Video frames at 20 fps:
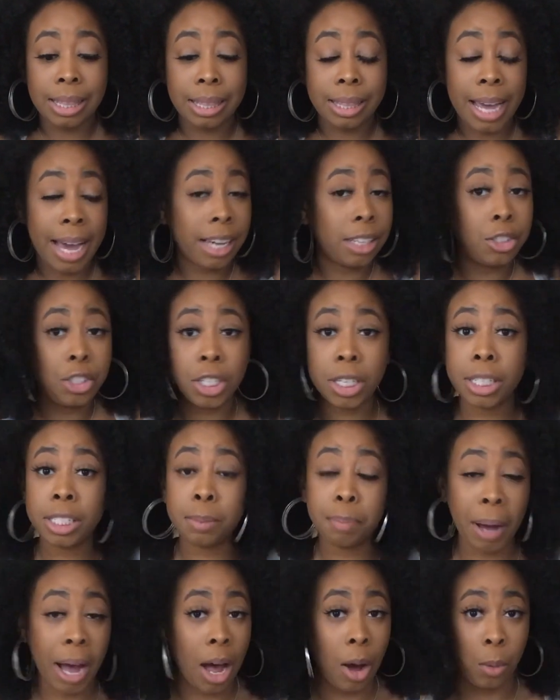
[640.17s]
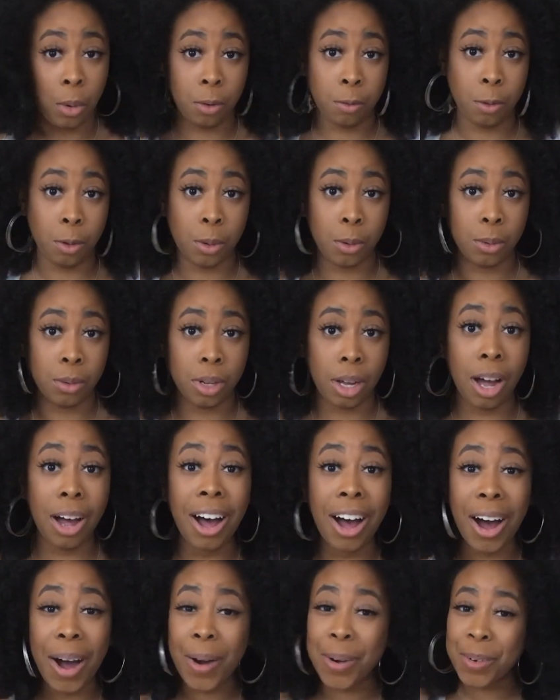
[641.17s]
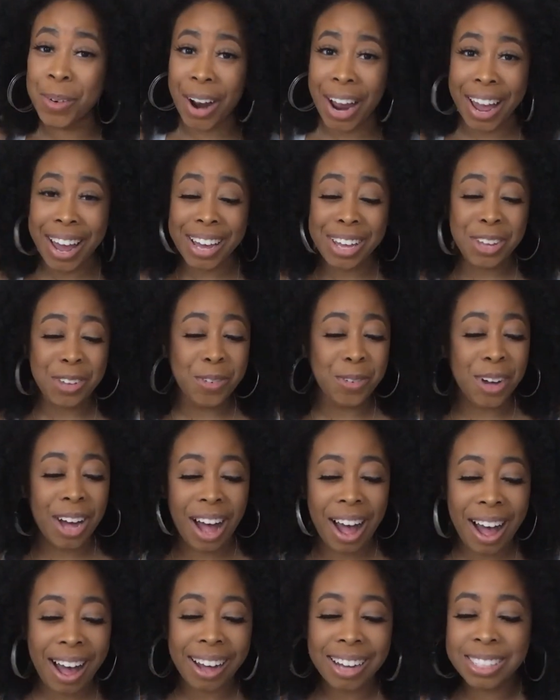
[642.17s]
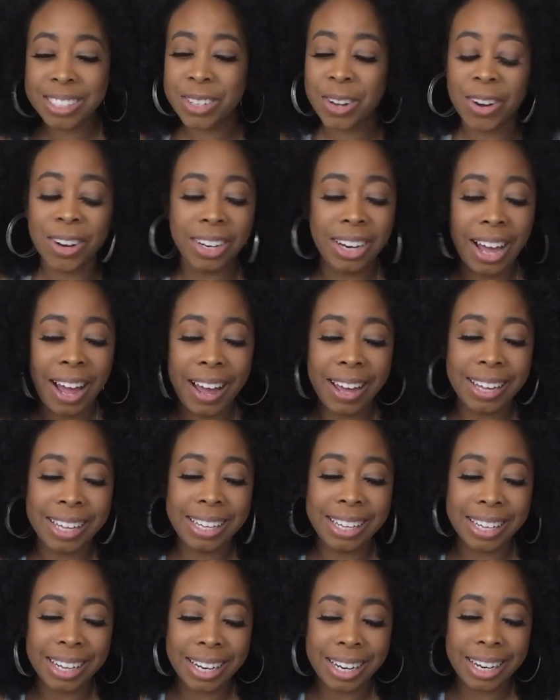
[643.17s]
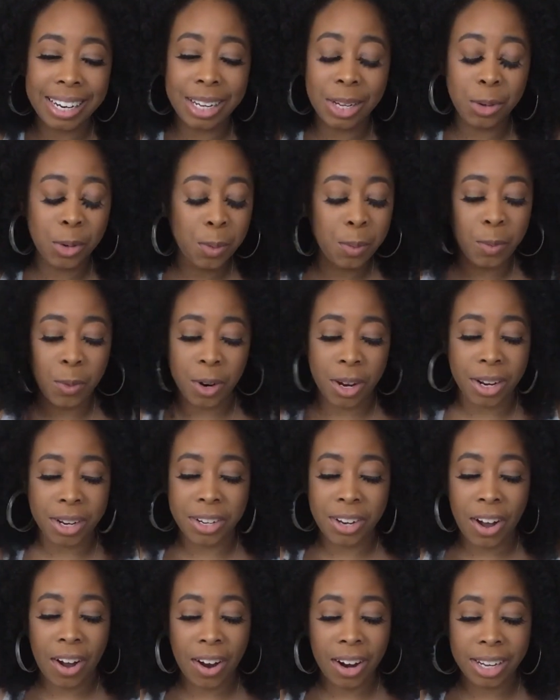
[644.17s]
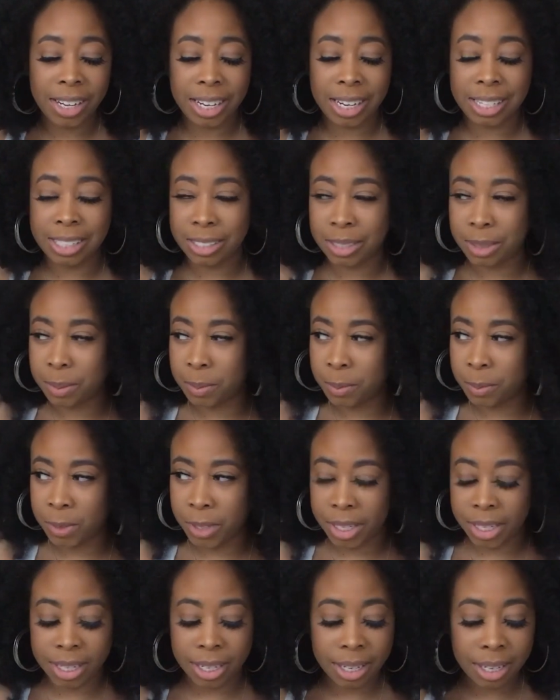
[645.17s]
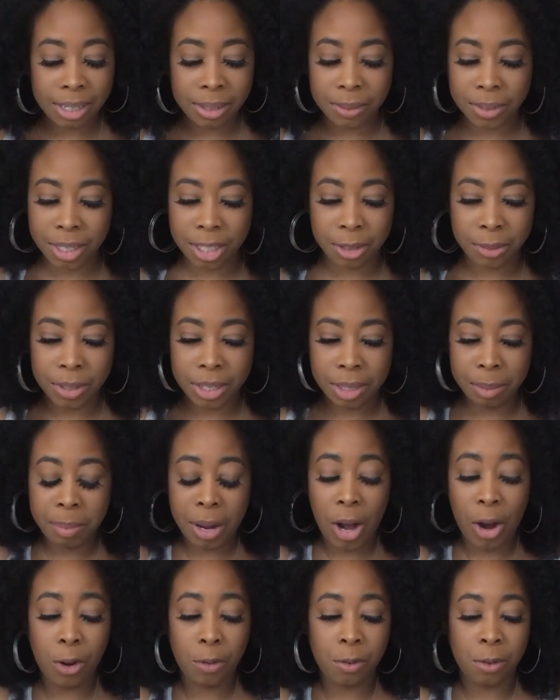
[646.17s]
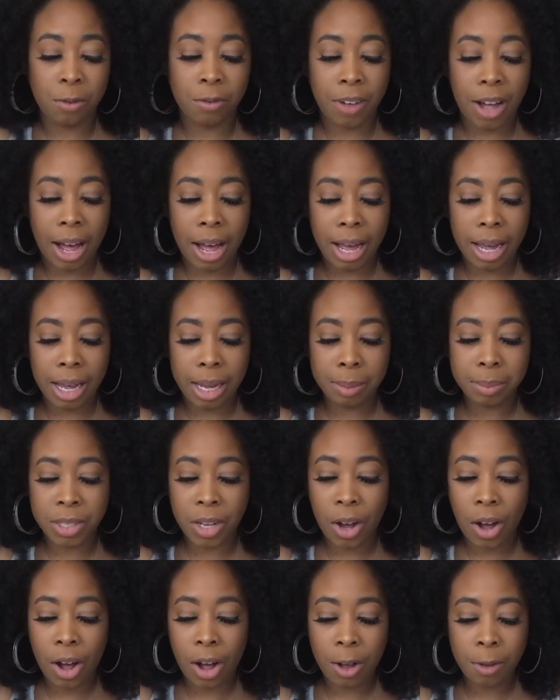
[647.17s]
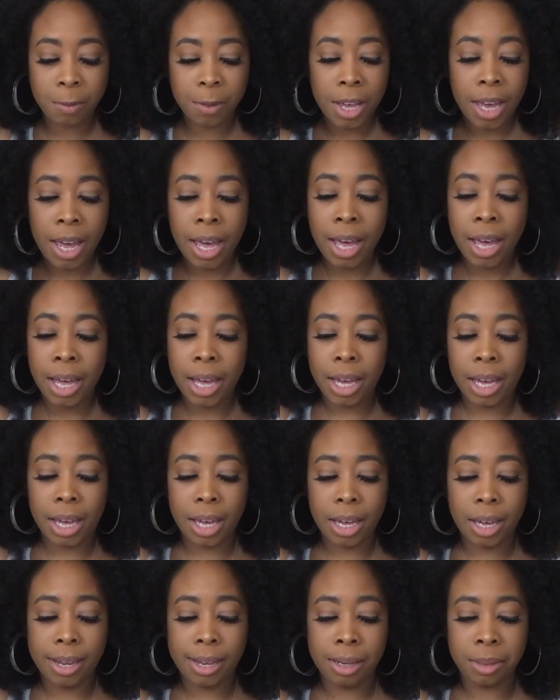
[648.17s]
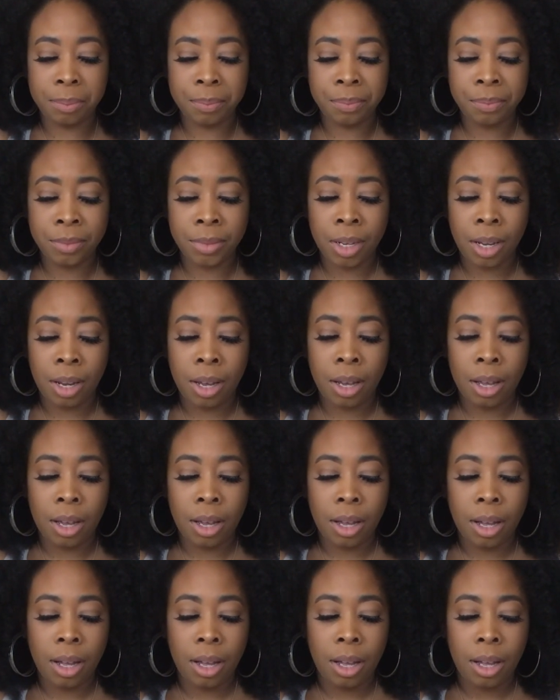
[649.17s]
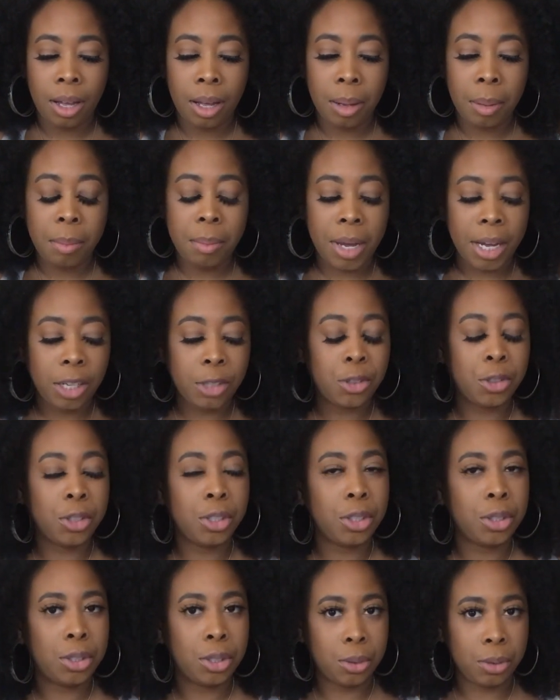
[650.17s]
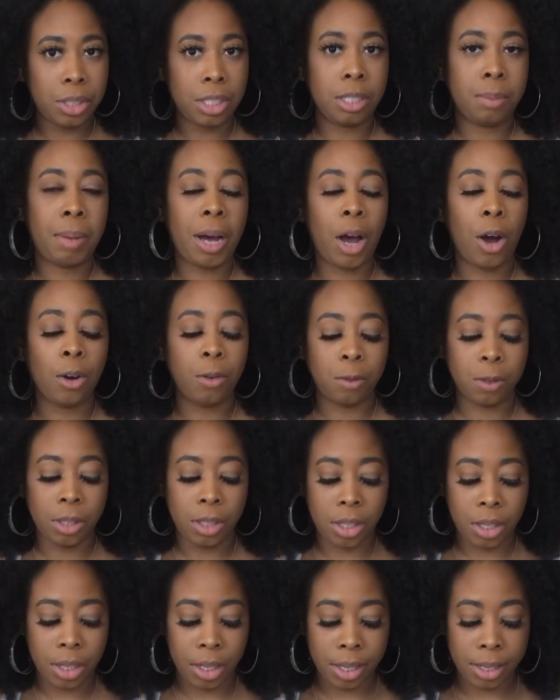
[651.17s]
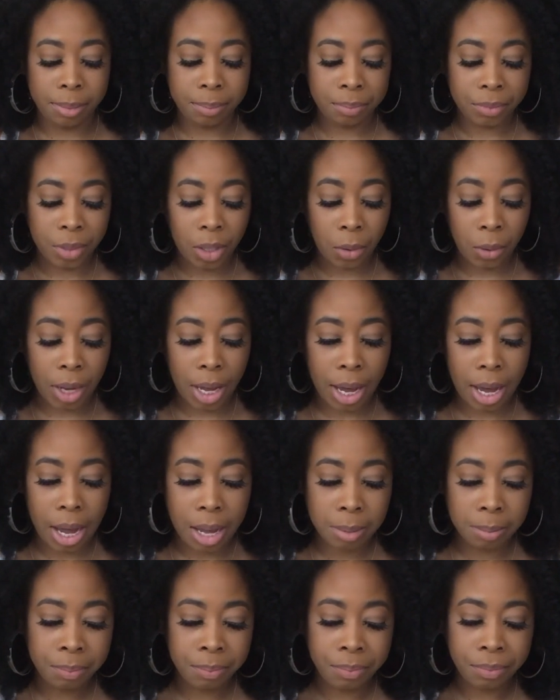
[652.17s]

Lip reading: that shit is powerful. All right, you guys are like getting group 1, y'all are getting some really, really, really powerful vibes off, and make sure you use this power for good. Okay,